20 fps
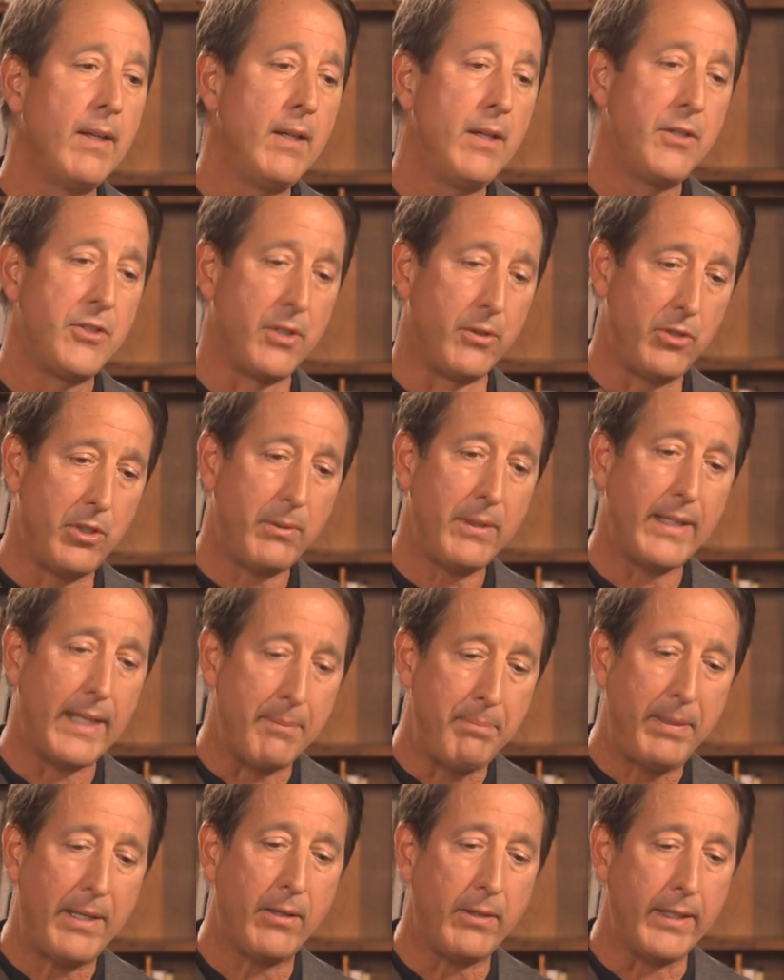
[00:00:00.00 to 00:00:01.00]
So during
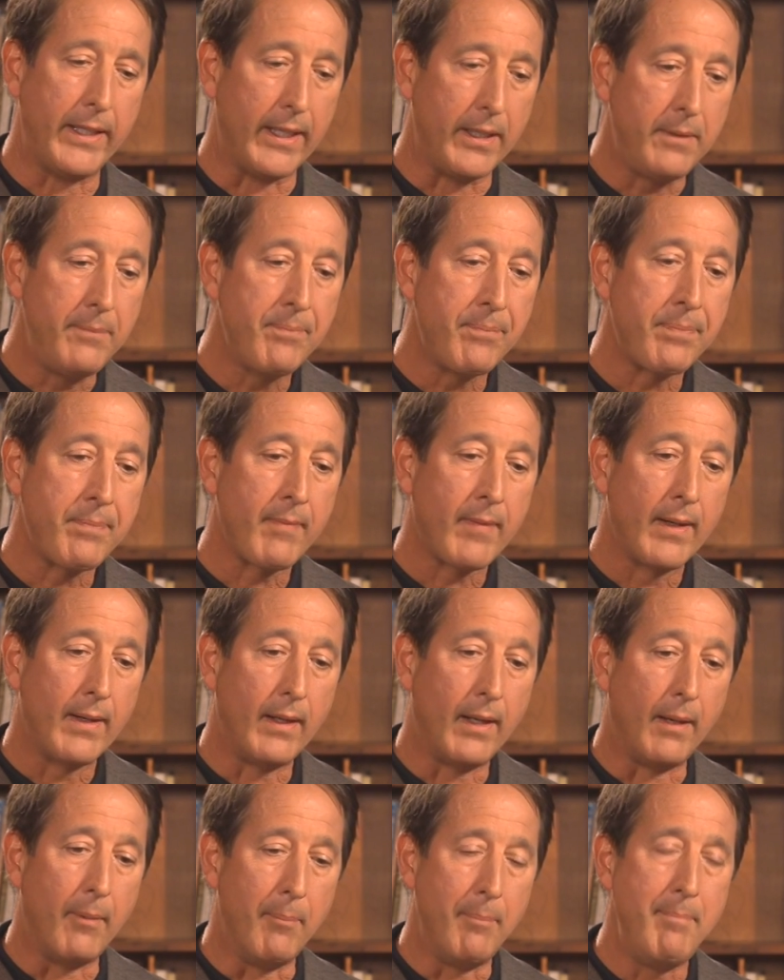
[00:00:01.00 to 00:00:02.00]
that period,
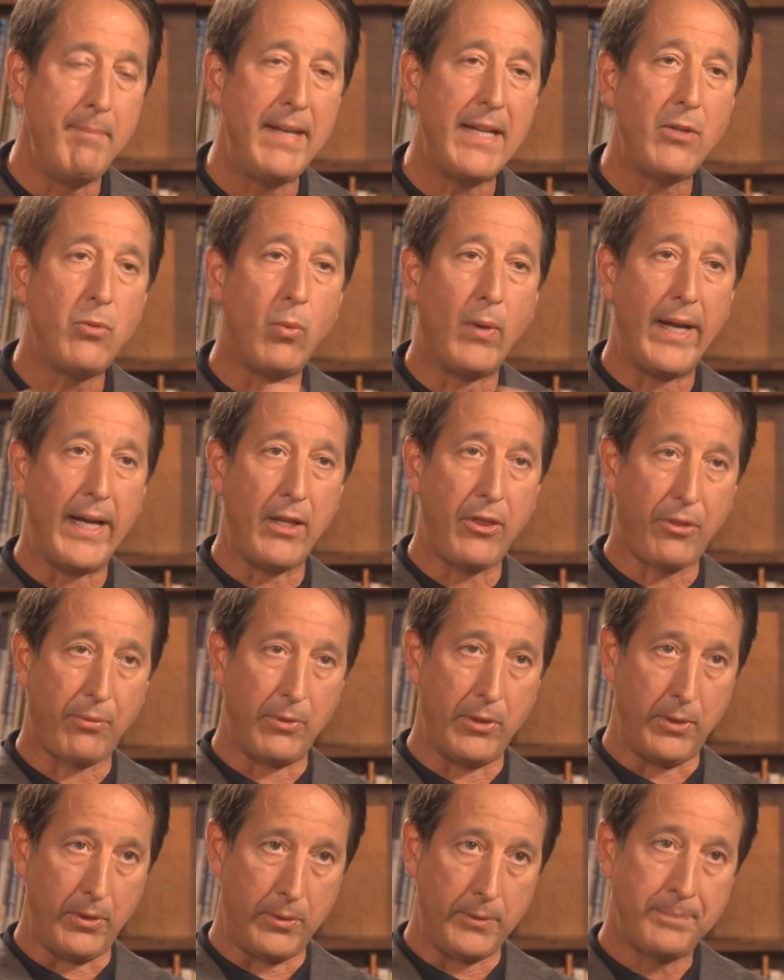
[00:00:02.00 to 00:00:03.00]
midway
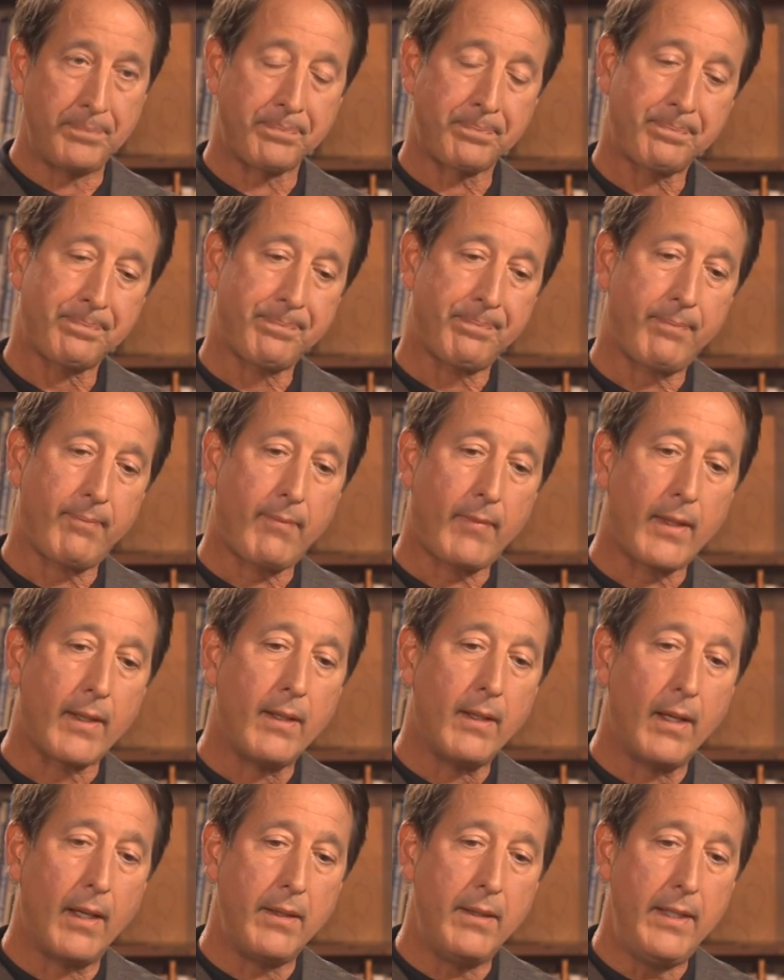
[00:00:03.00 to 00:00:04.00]
through
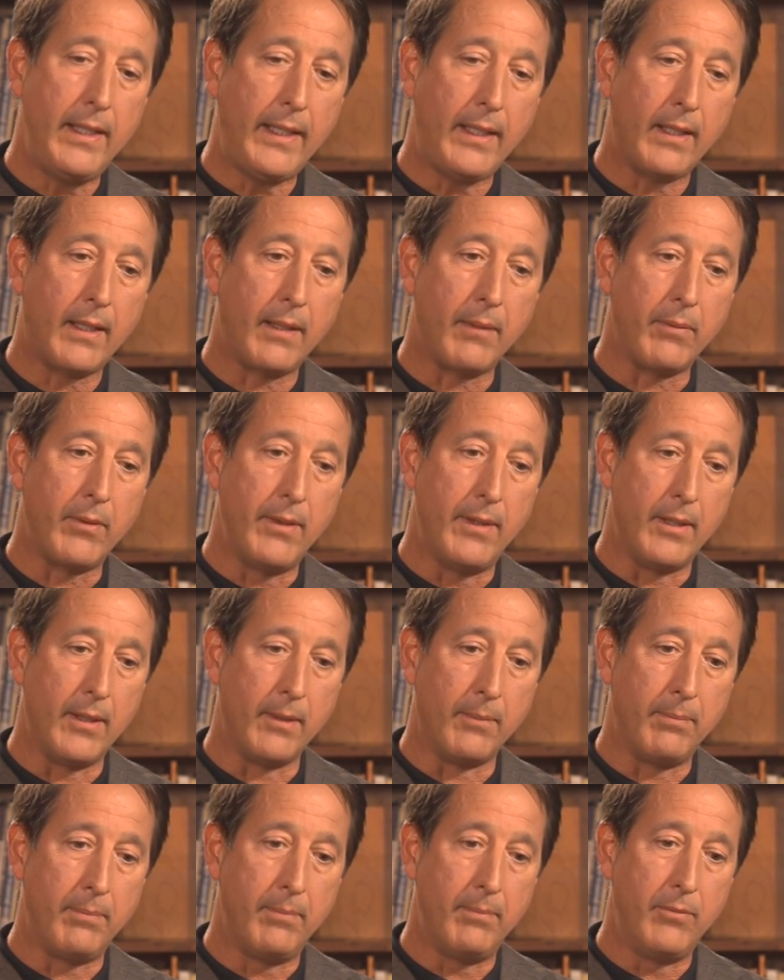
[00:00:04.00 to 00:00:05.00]

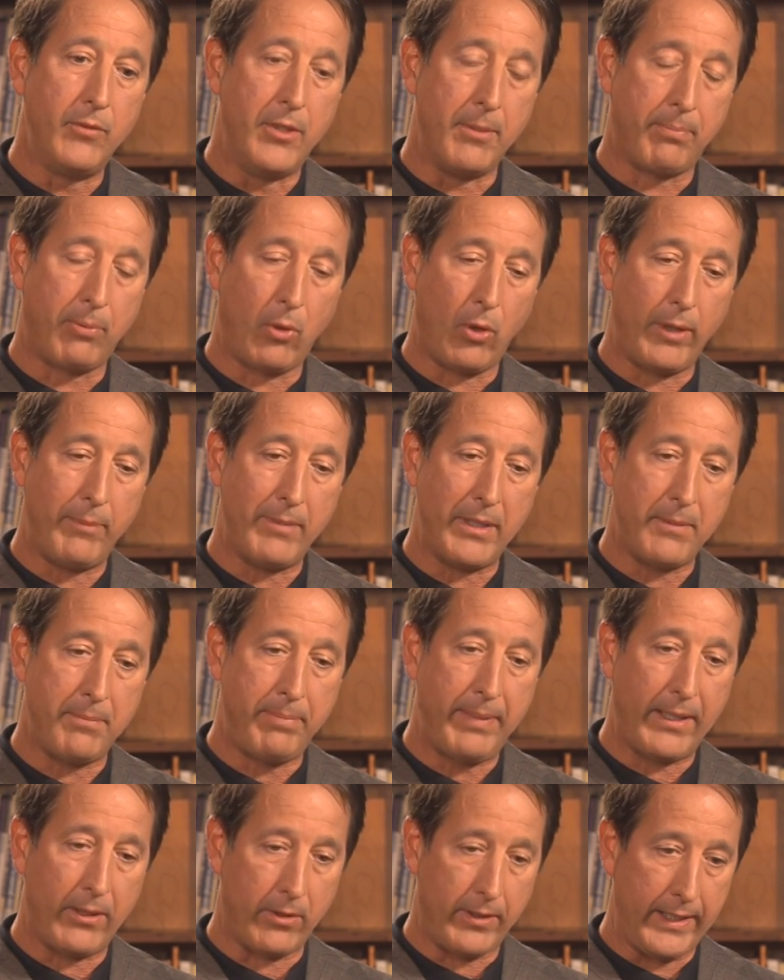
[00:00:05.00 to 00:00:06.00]
the deployment
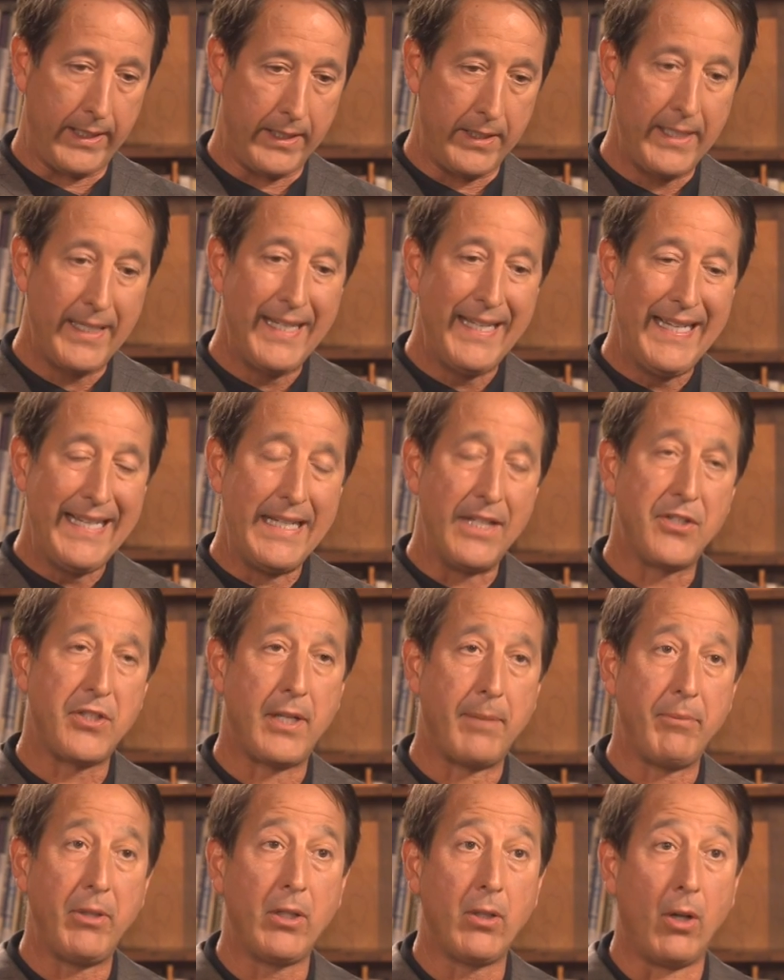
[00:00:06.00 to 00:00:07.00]
period is
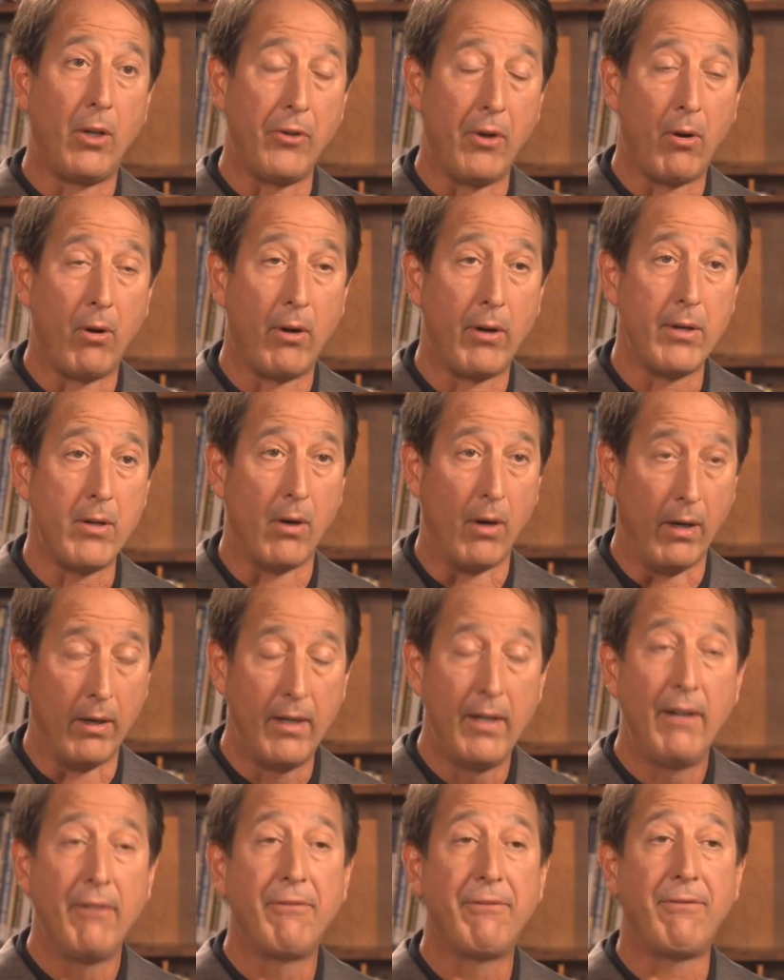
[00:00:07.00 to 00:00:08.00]
something called R&R,
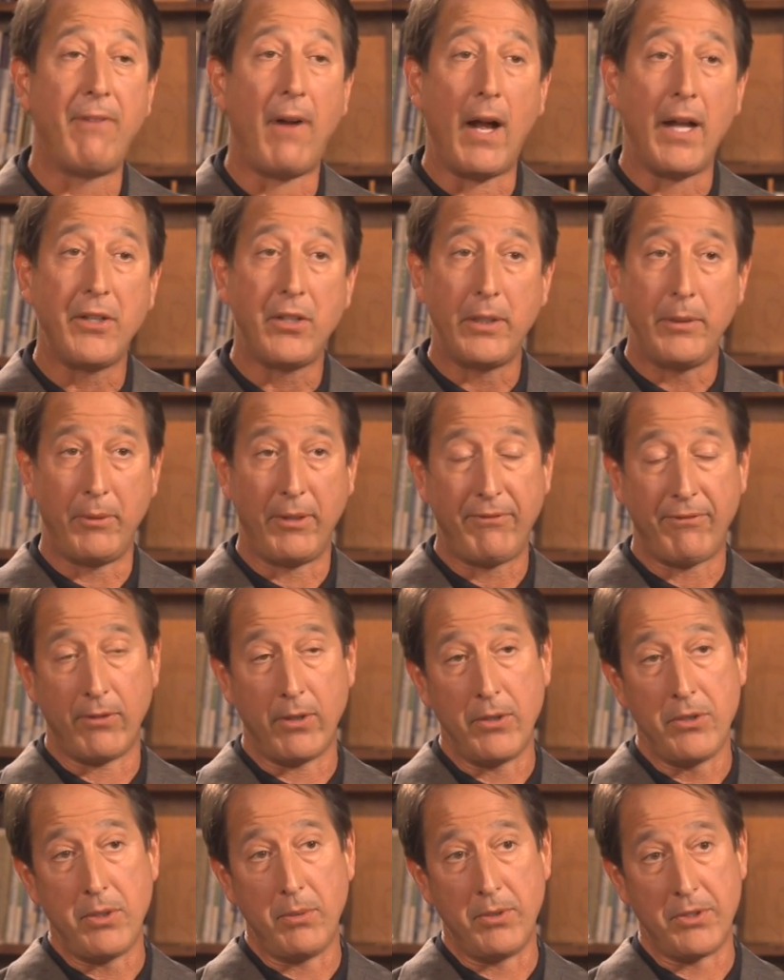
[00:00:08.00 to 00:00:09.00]
fondly
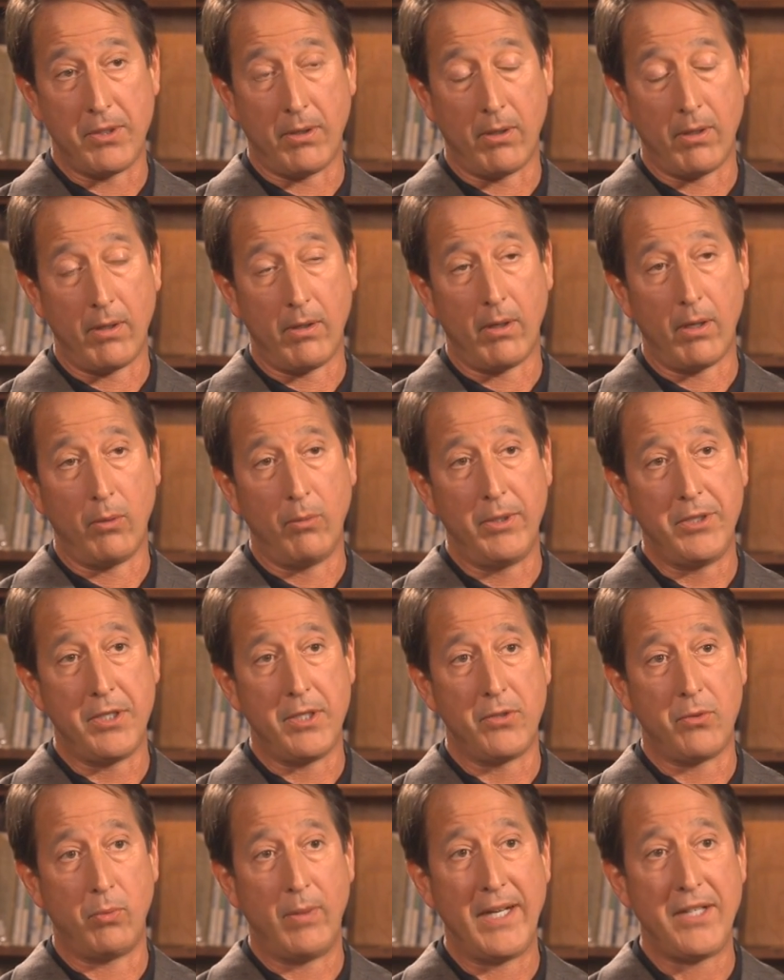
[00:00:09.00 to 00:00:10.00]
referred to as R&R, which
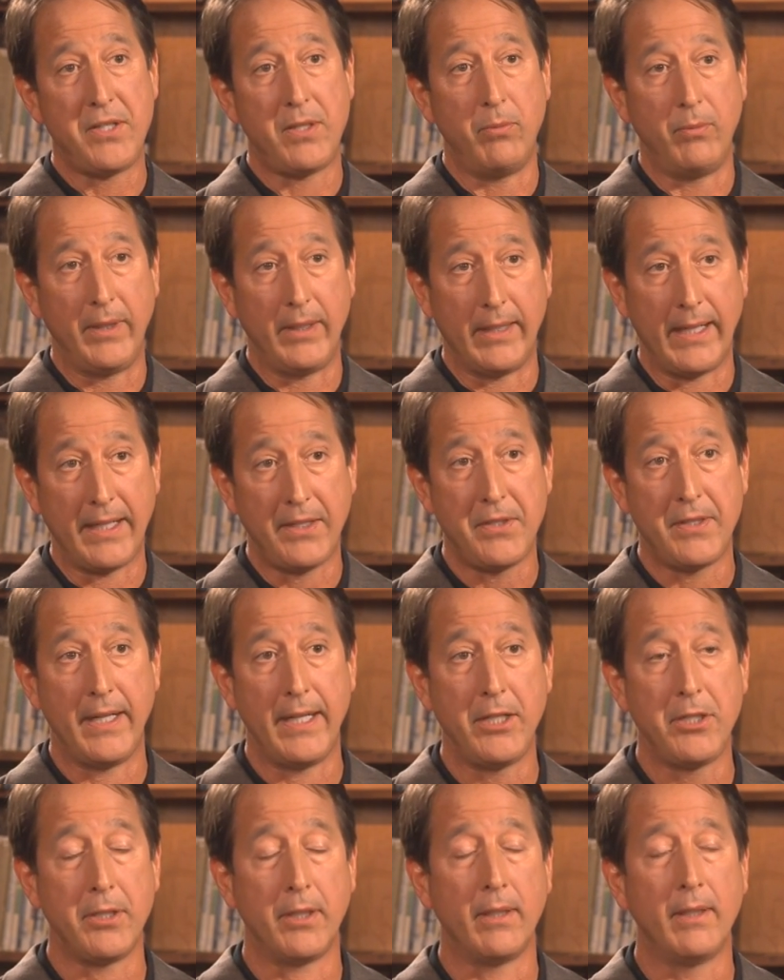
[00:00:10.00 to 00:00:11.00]
is rest and
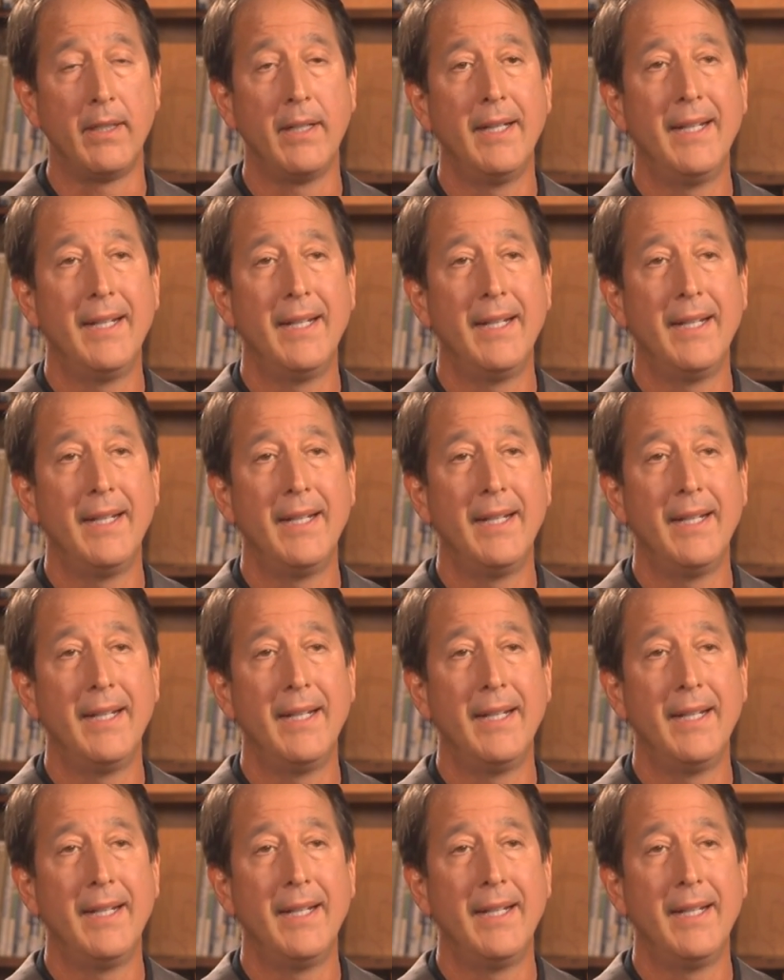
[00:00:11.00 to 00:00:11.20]
relaxation.